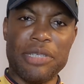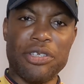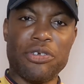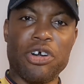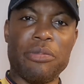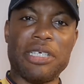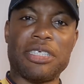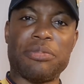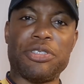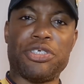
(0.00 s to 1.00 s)
Then you've got to make
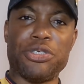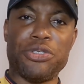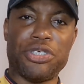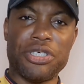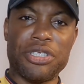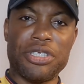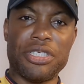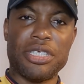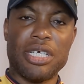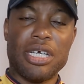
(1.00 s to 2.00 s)

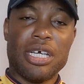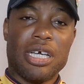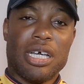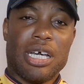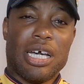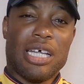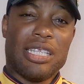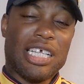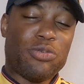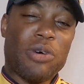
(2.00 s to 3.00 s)
substitutions.
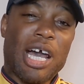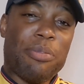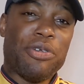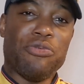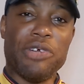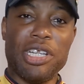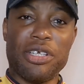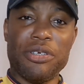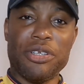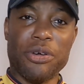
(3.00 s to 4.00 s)
And that's what happened, really.